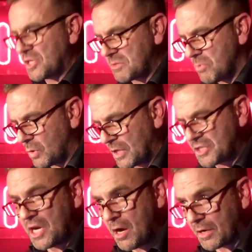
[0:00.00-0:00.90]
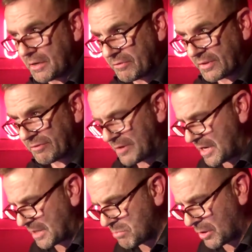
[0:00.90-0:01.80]
a smaller target for the
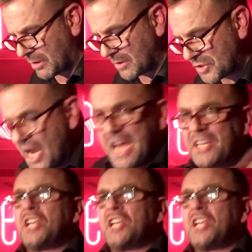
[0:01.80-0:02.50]
flying bottles.